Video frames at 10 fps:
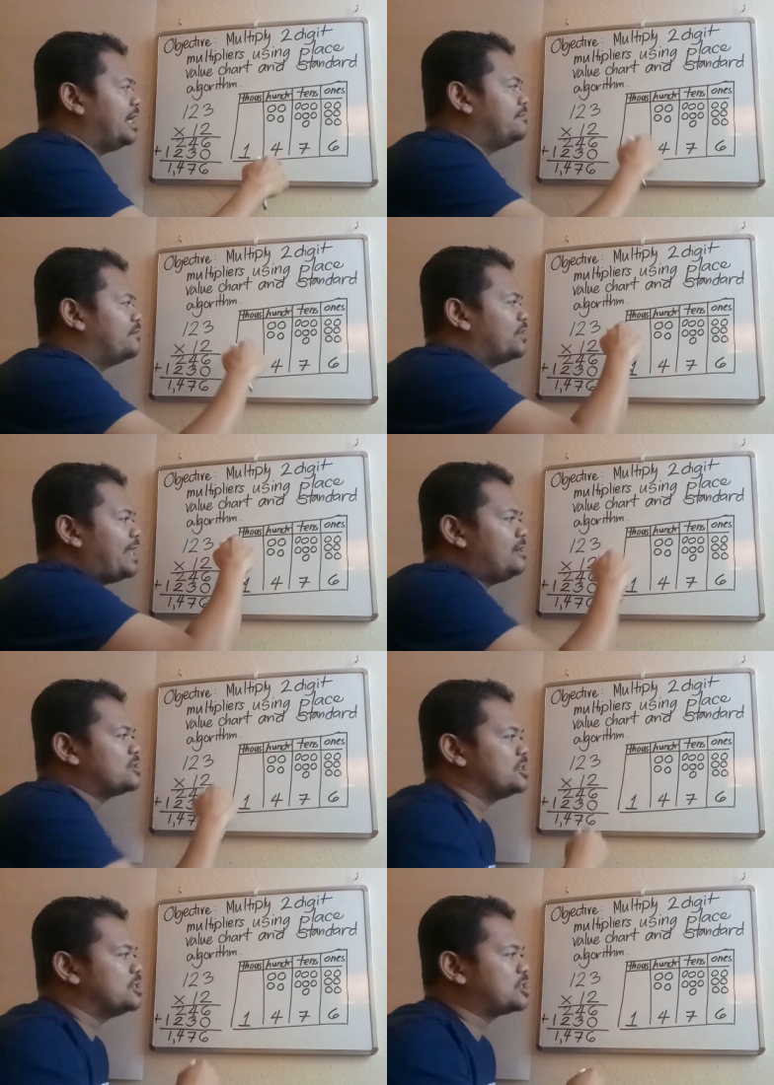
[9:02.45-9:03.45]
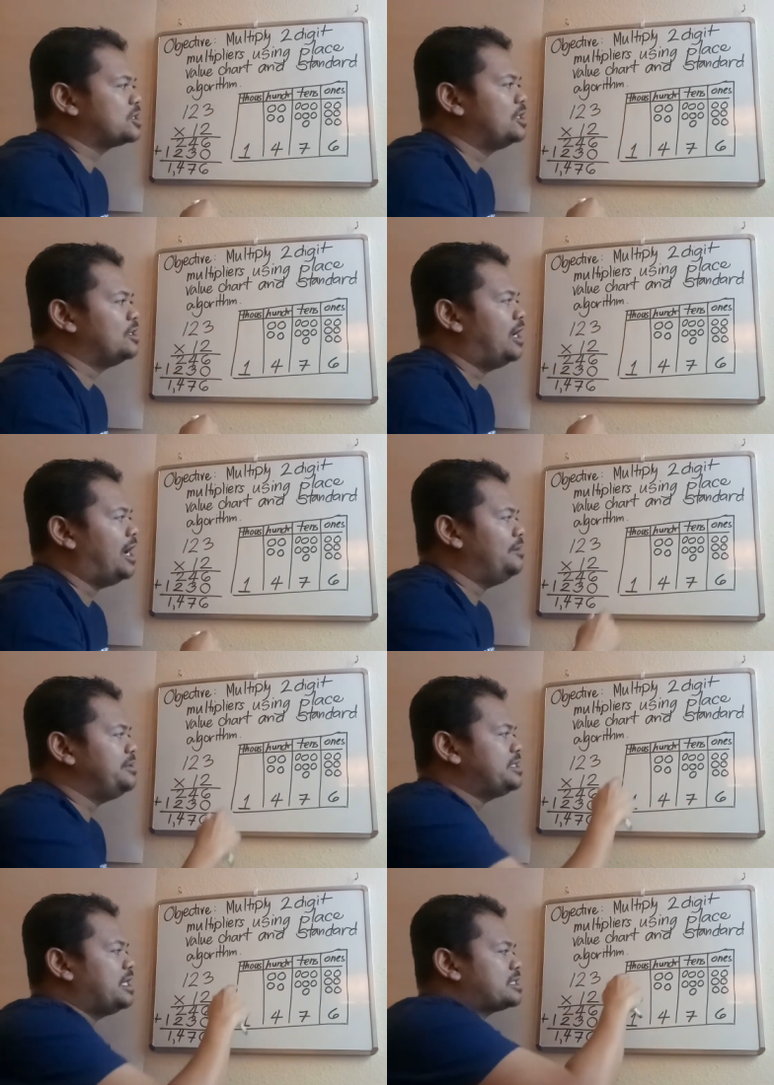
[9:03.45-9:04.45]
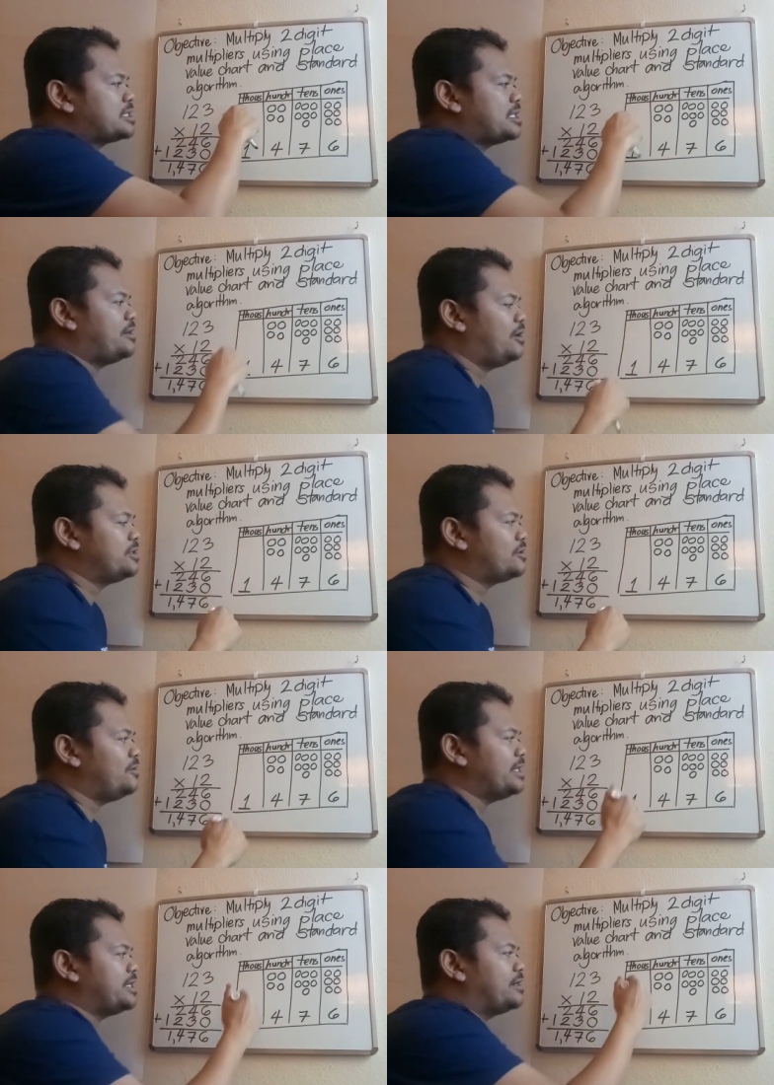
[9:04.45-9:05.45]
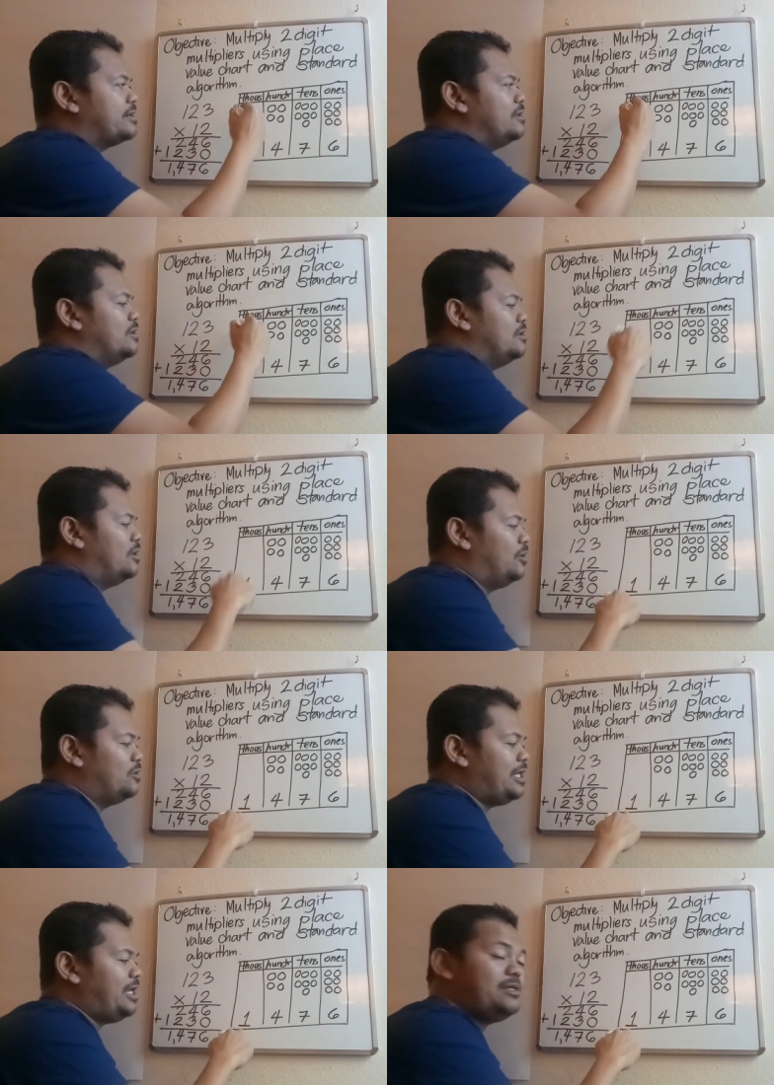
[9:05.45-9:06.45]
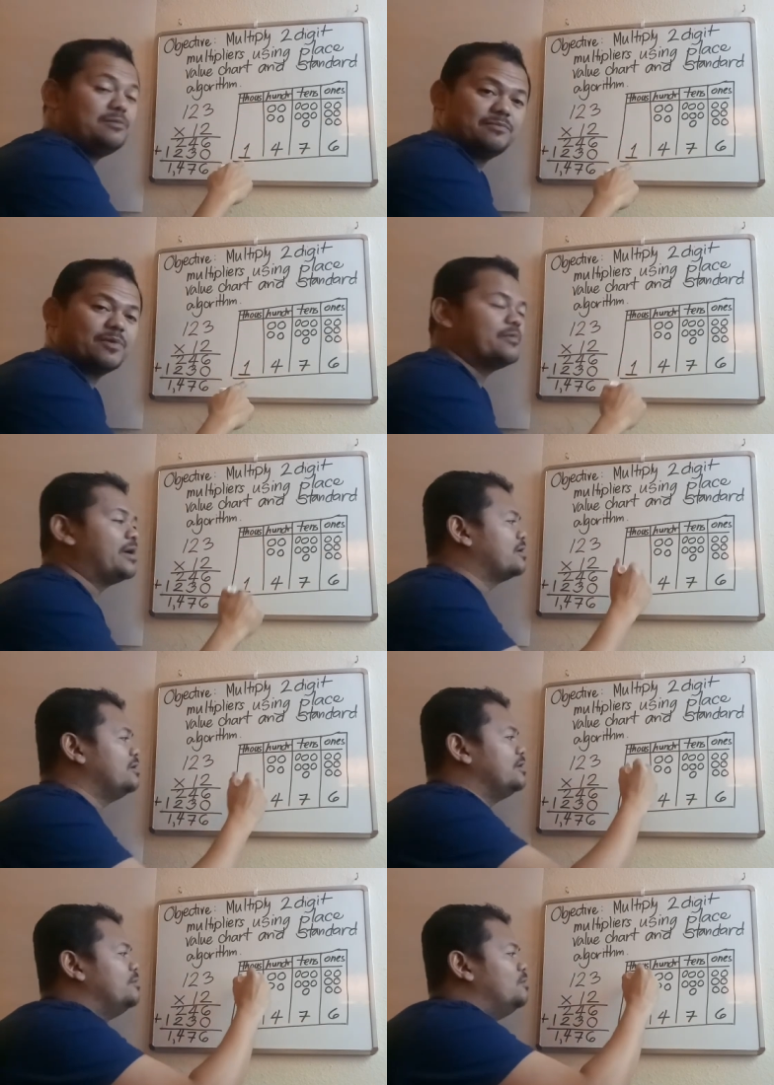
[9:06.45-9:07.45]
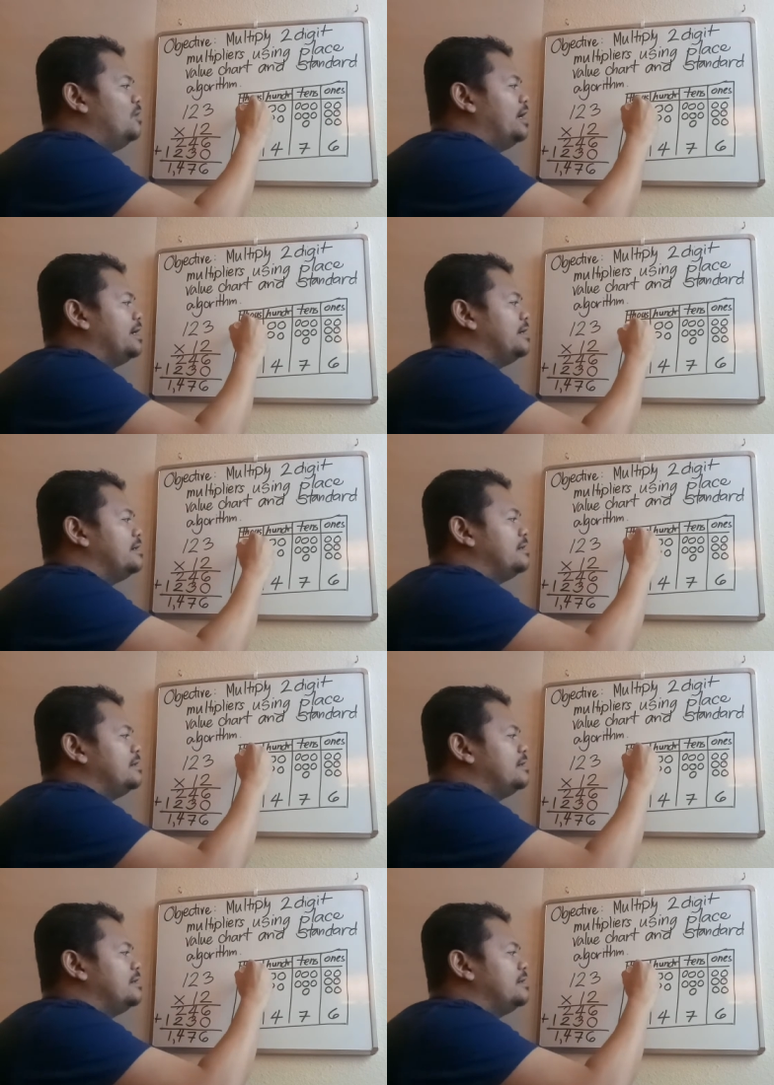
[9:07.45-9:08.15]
And for thousands, how many discs are you going to write here? Only? Very good. 1.